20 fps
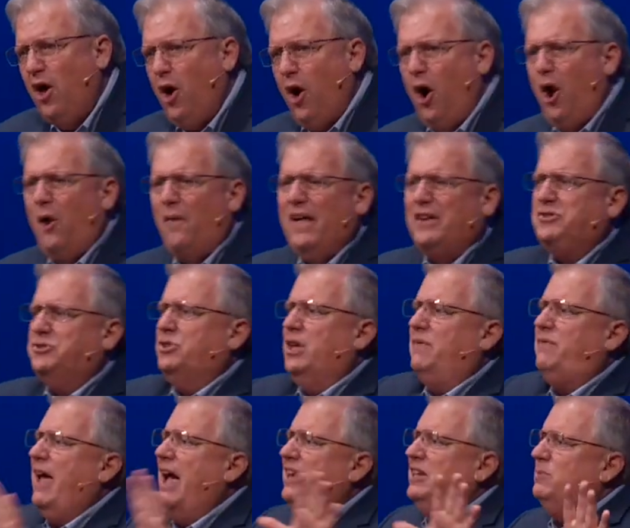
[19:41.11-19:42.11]
All that
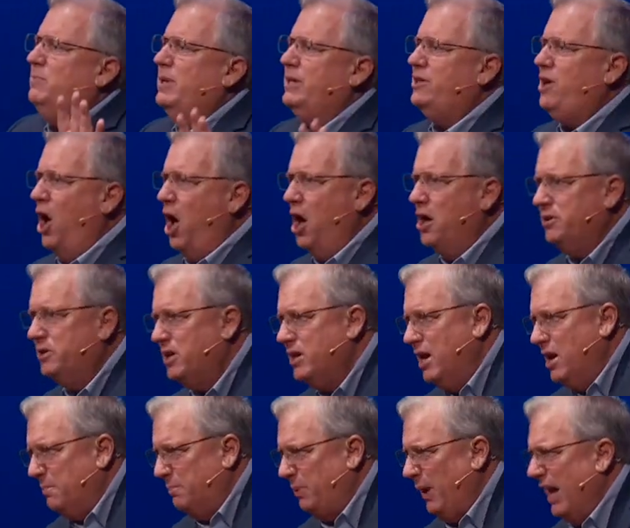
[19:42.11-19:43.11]
stuff had to be gone. The
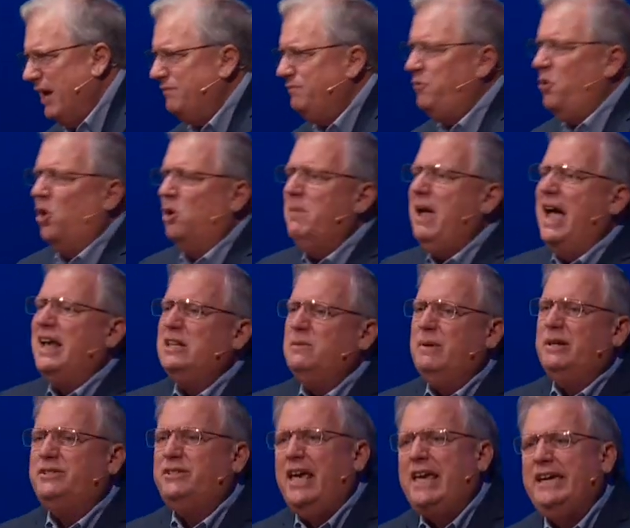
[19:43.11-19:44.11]
platform had to
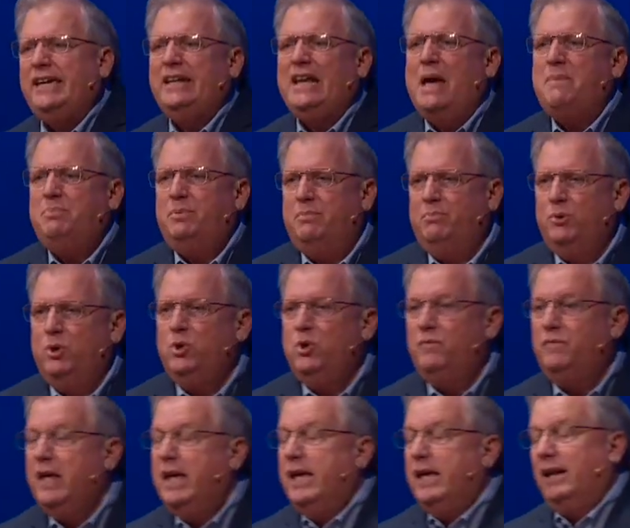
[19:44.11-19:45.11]
be taken up and
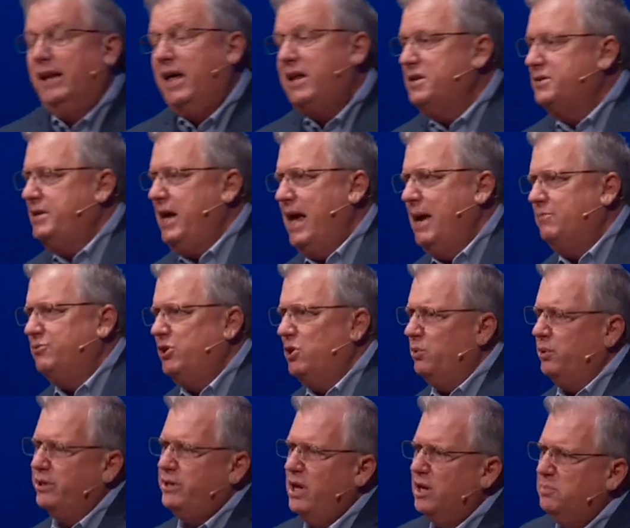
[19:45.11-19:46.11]
moved. A lot of times there
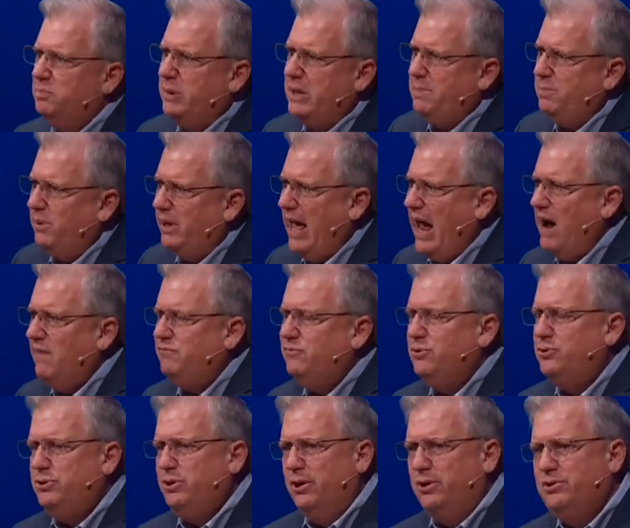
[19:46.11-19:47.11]
were young people after
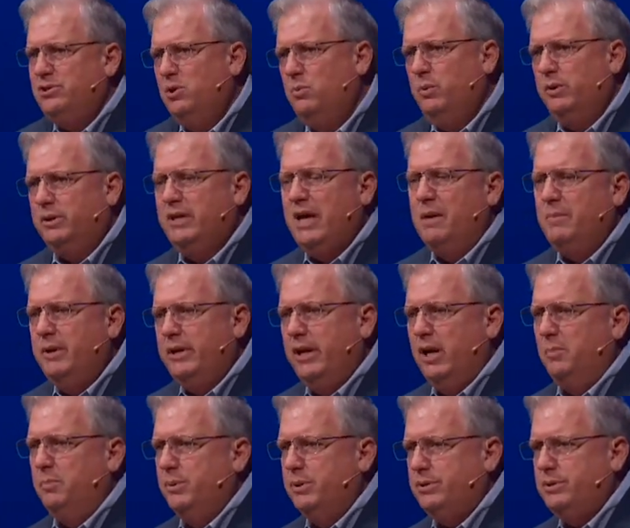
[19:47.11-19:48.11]
church that would come and
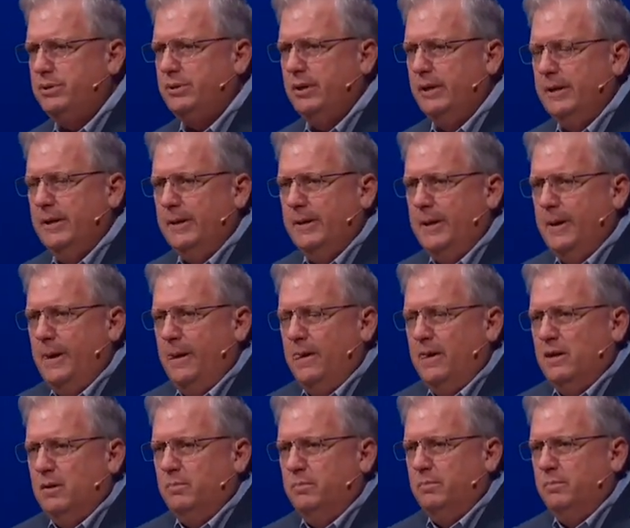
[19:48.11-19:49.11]
help us
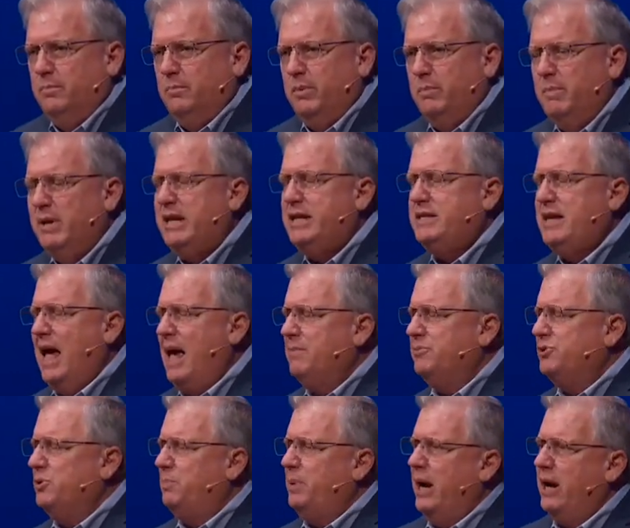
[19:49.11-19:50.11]
but many times
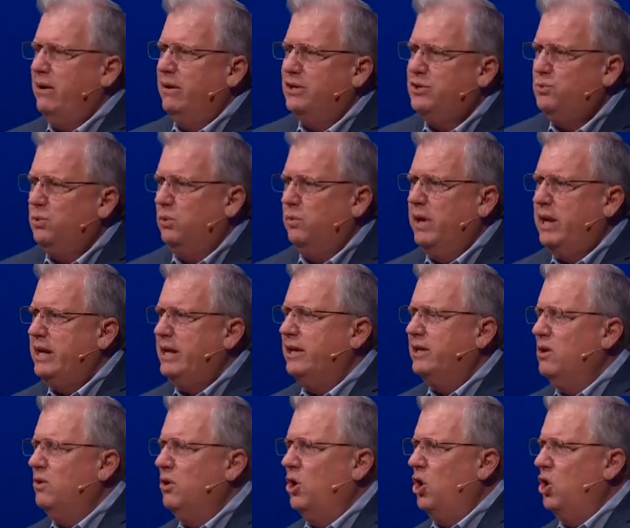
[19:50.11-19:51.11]
the parents were ready to
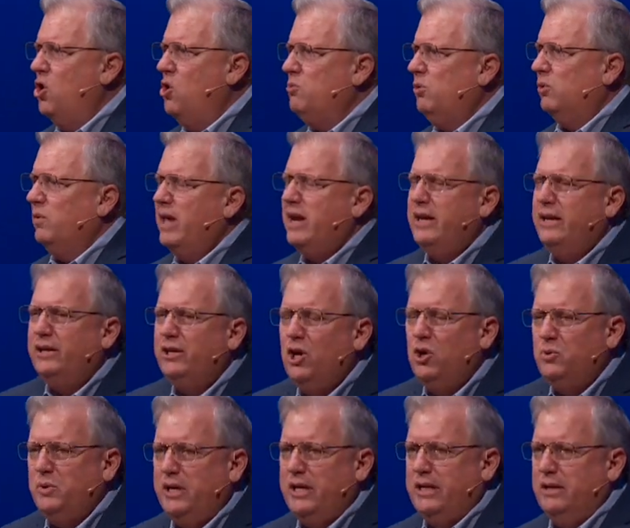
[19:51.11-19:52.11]
go home, were ready to
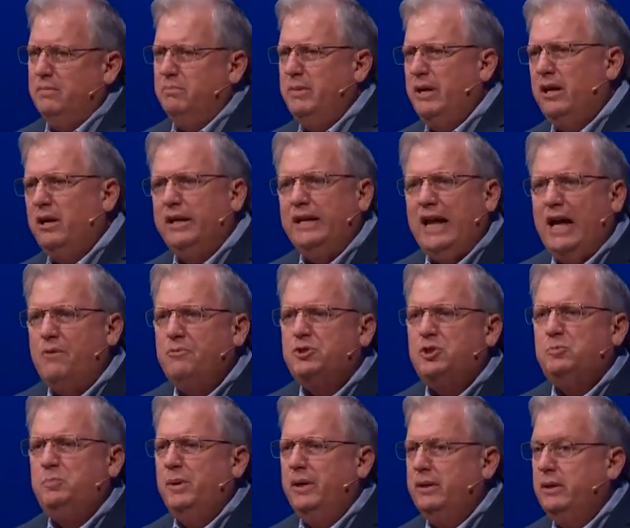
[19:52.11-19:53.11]
go eat, and Mary and I would
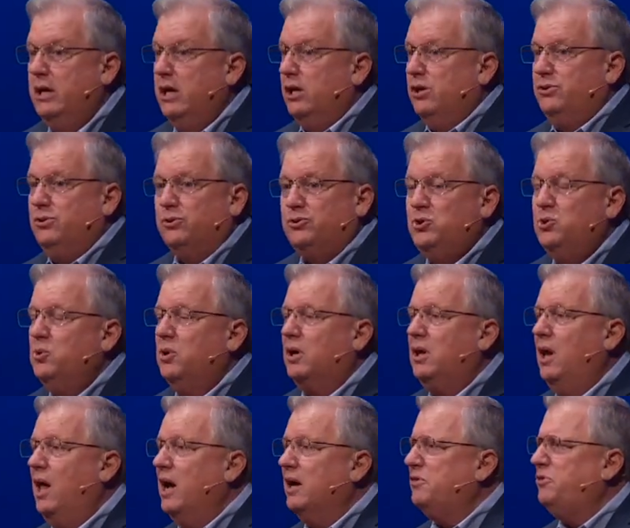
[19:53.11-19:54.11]
spend till 2
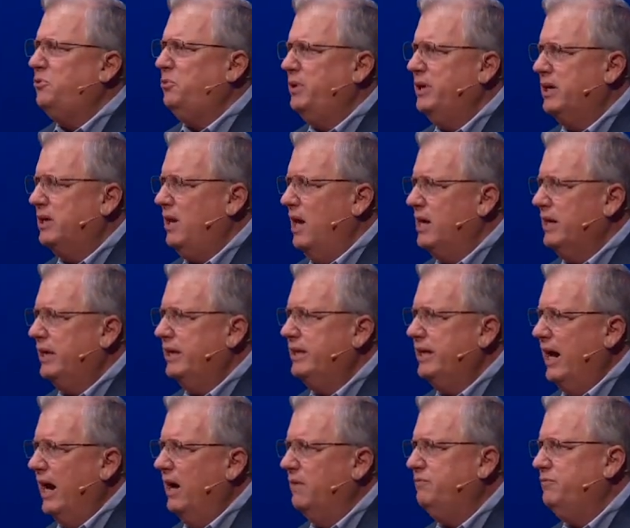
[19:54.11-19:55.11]
o'clock, 3 o'clock in the
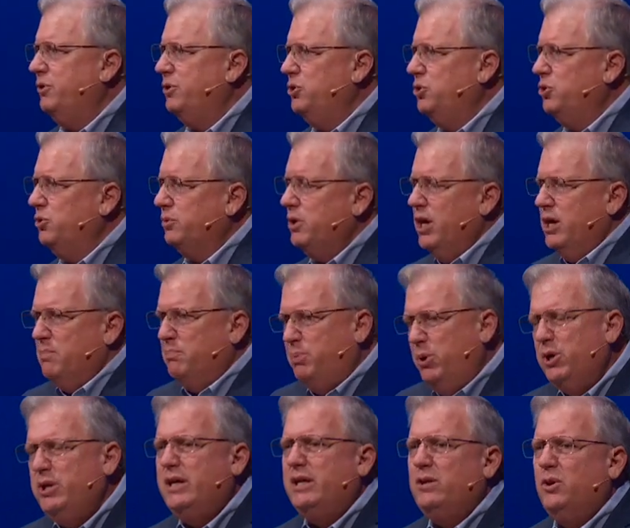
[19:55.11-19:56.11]
afternoon
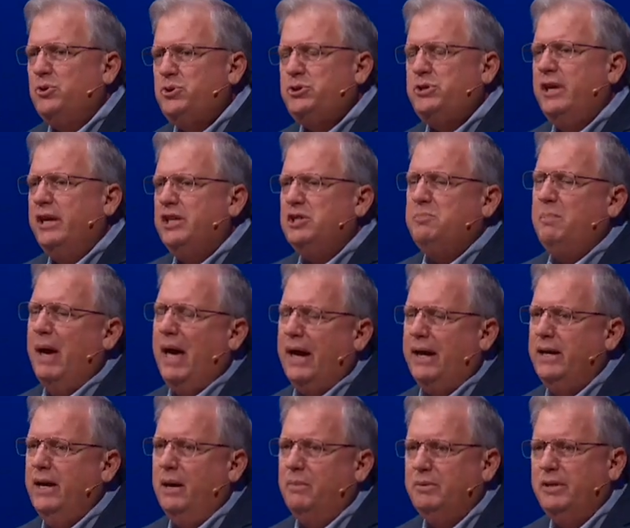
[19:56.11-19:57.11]
putting those things
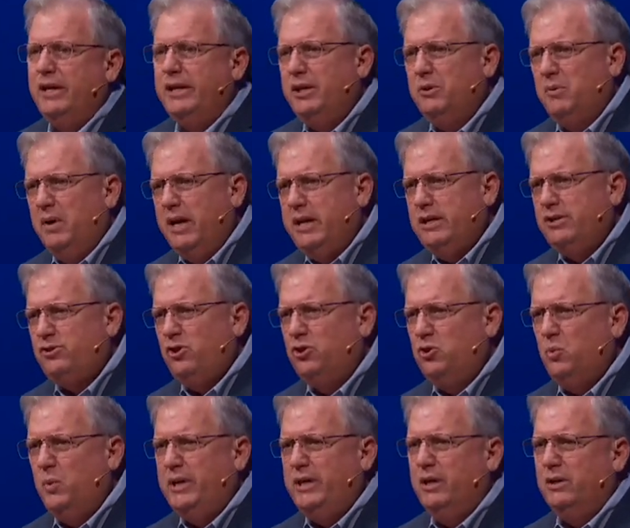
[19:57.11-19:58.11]
back up, getting ready so that
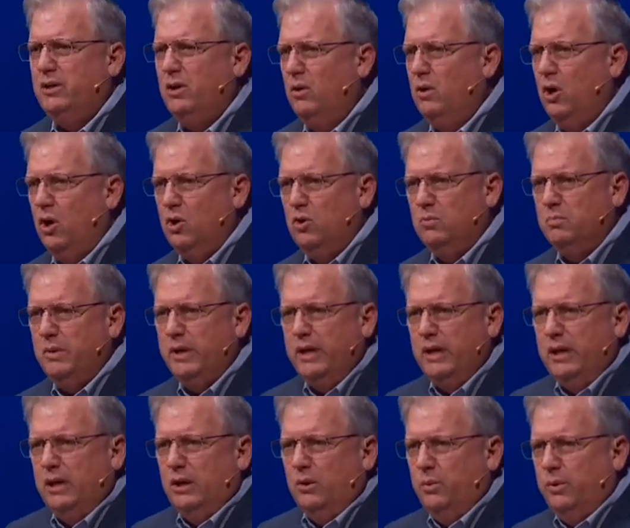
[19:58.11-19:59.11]
we could go home
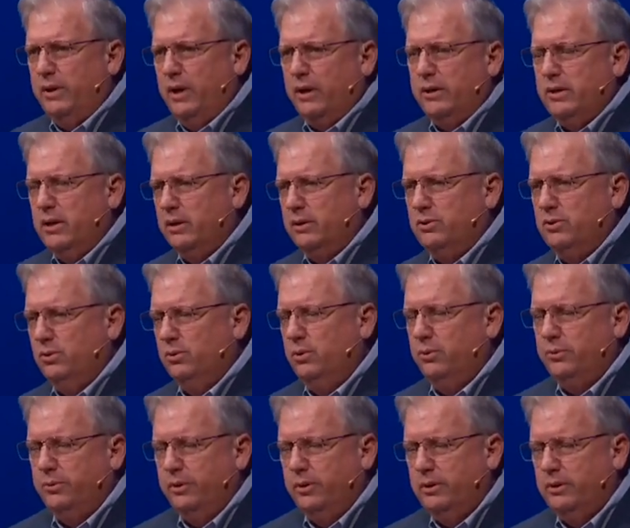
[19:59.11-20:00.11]
with our young
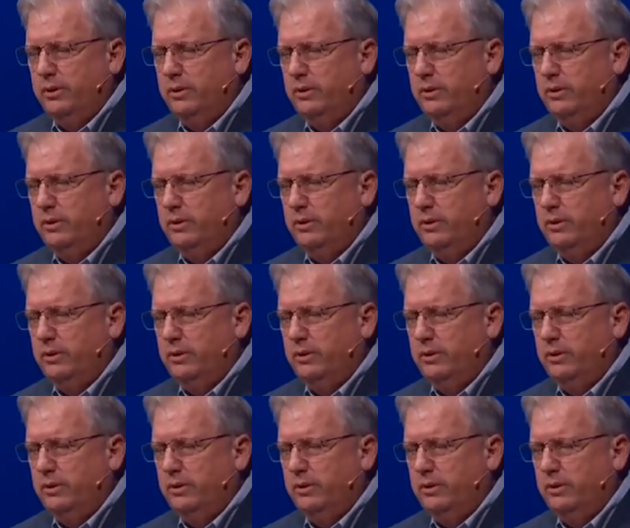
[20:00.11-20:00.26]
children.